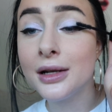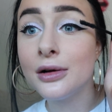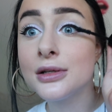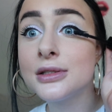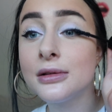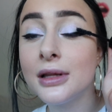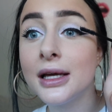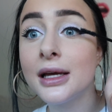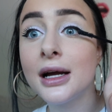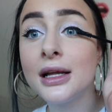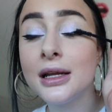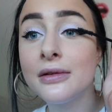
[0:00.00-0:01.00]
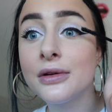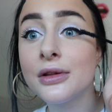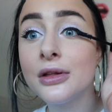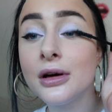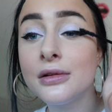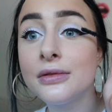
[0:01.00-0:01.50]
And also, like, I never
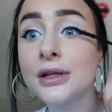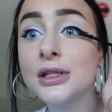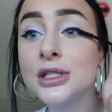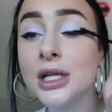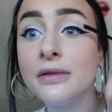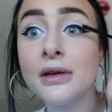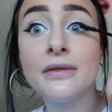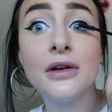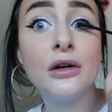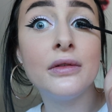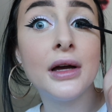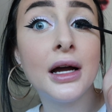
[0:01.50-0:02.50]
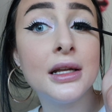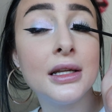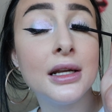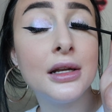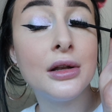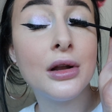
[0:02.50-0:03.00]
thought of like shaving velvet. I
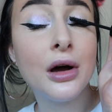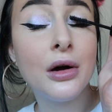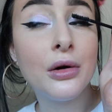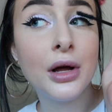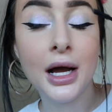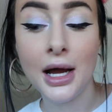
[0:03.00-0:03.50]
didn't know